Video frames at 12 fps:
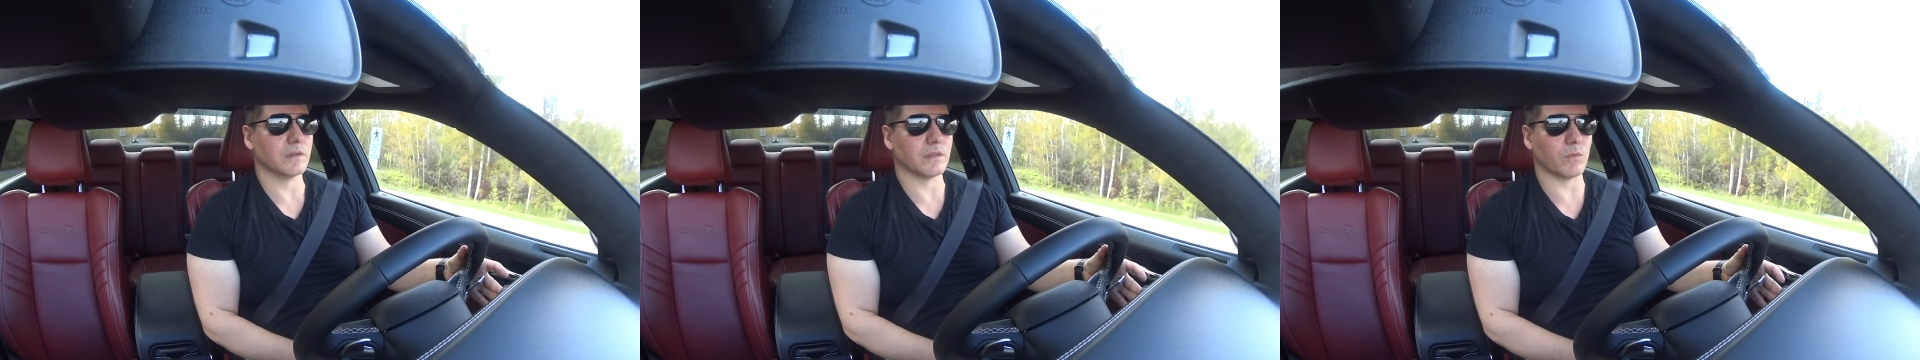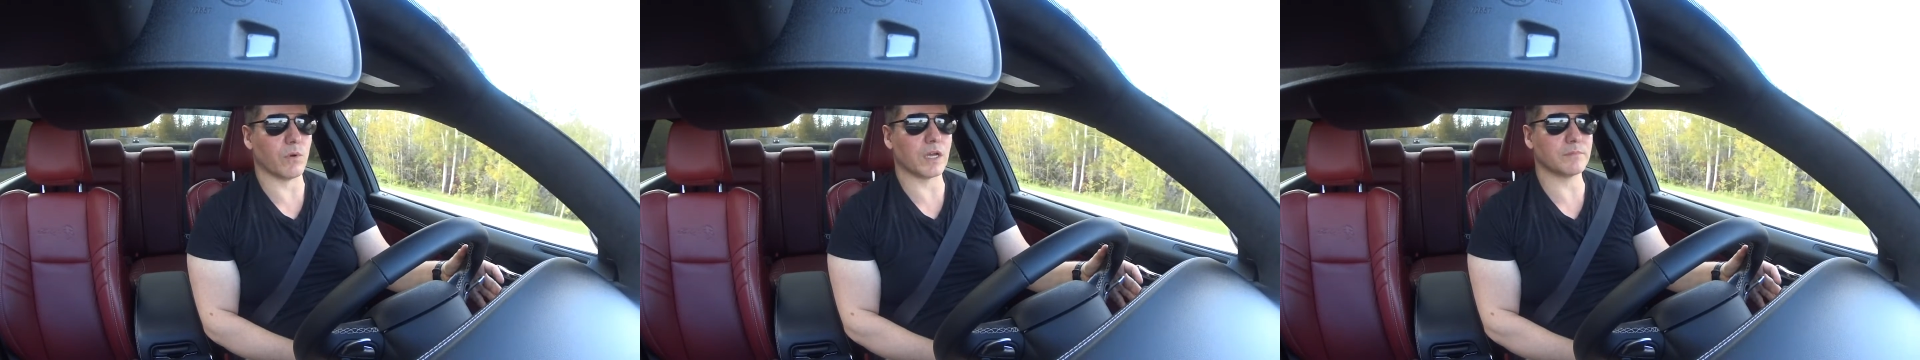
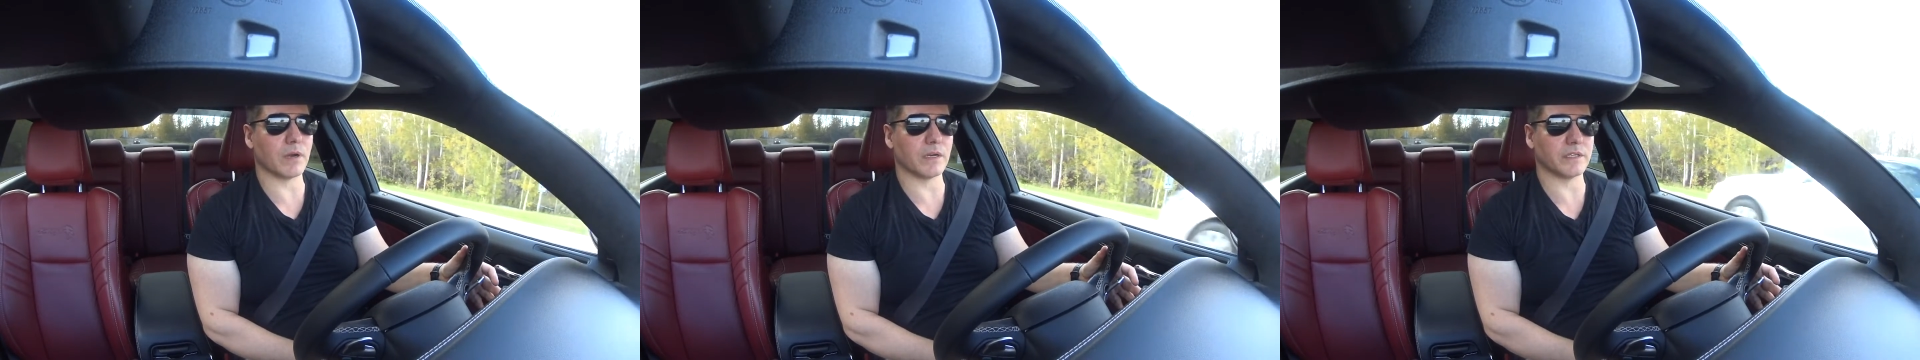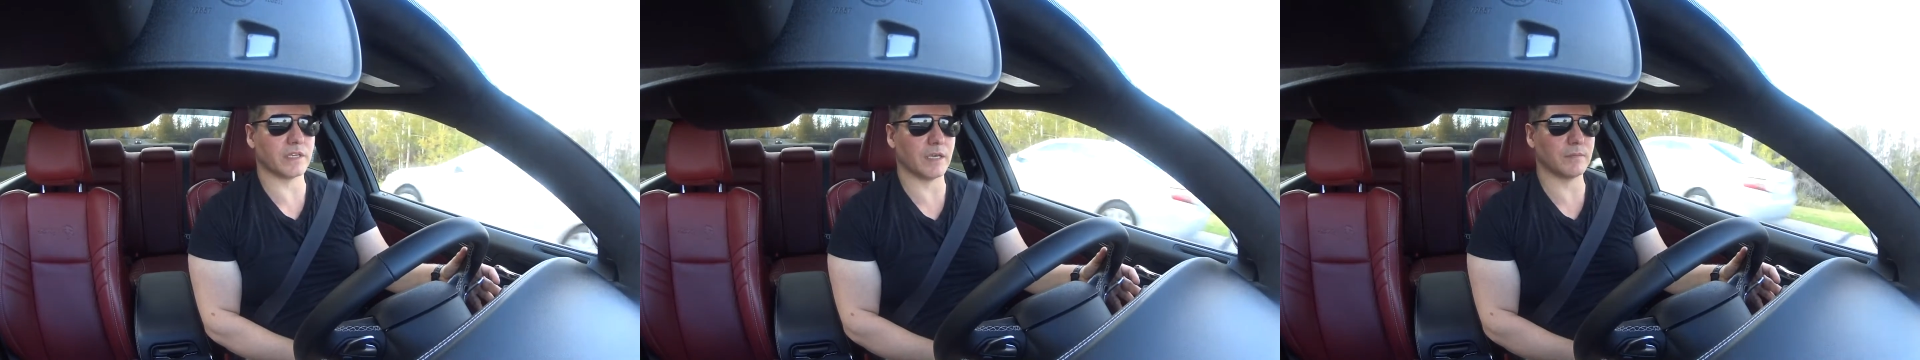The
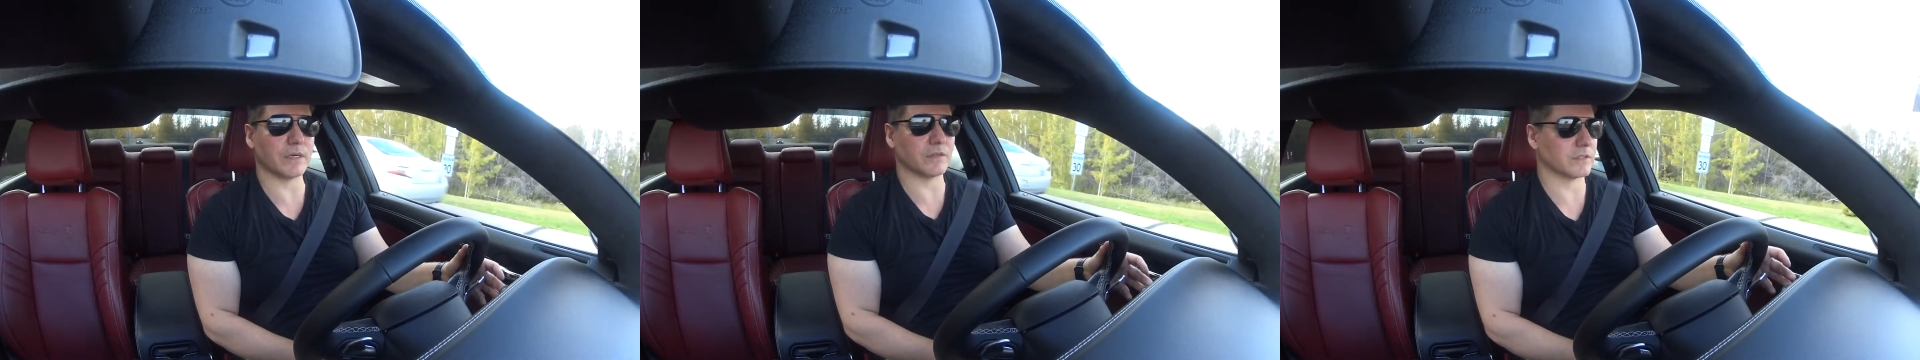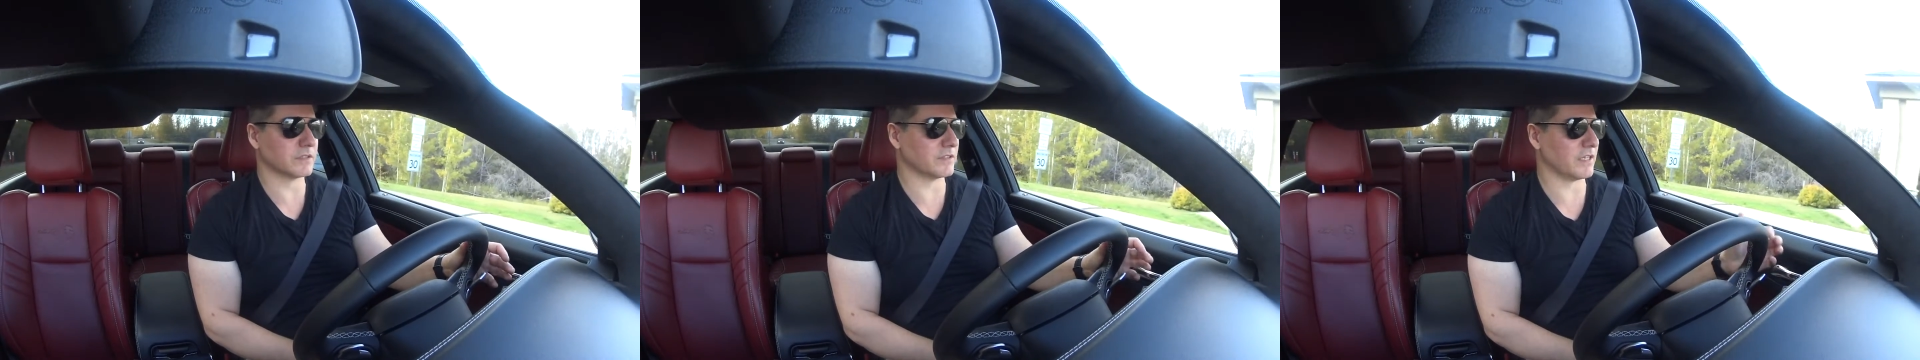Widebody came
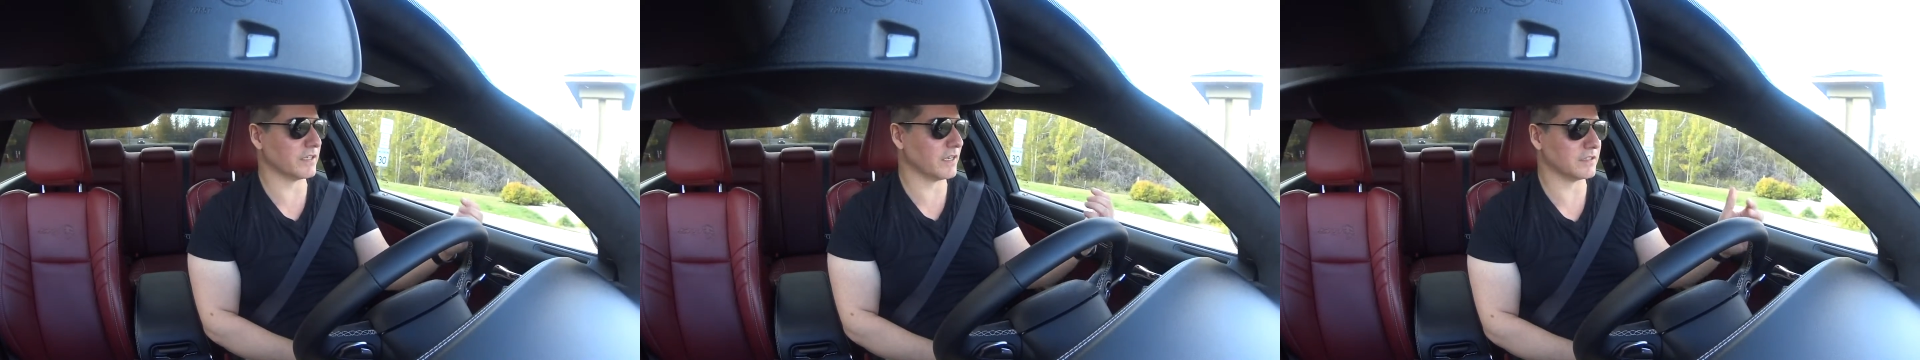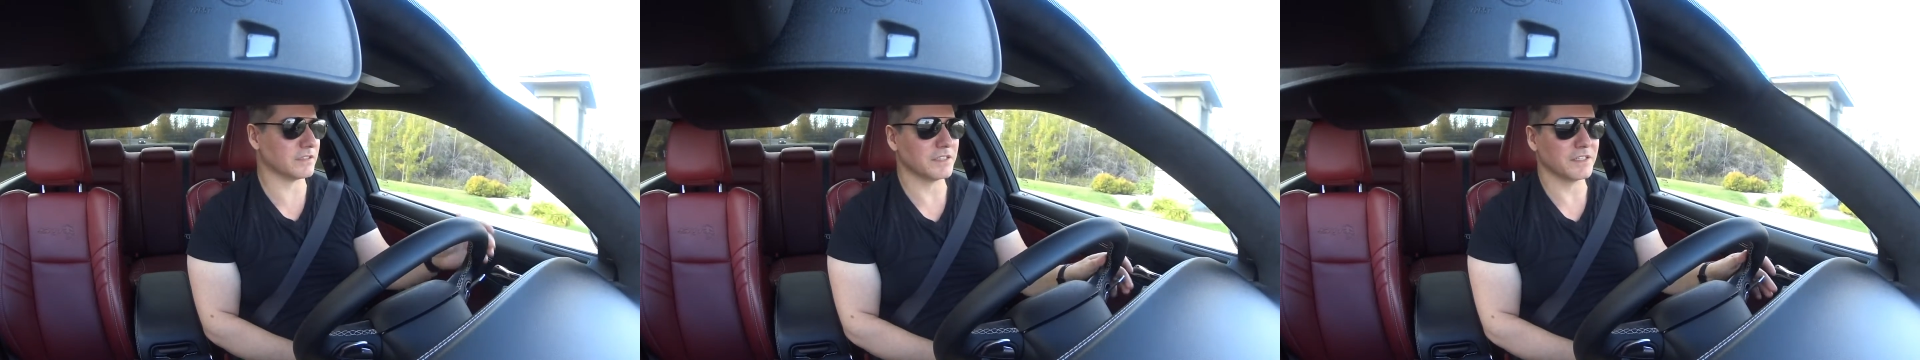out. See,
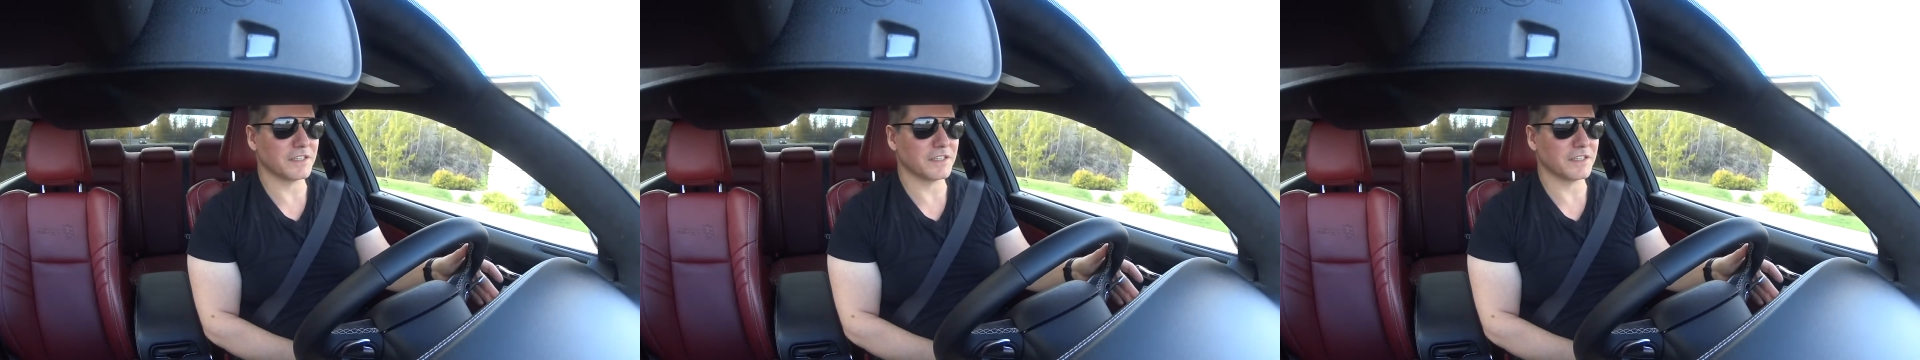again,